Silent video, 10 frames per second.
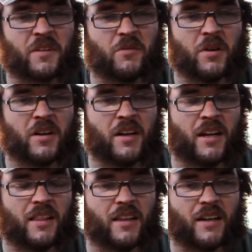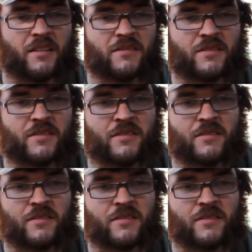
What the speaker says: 1 1/8 ounce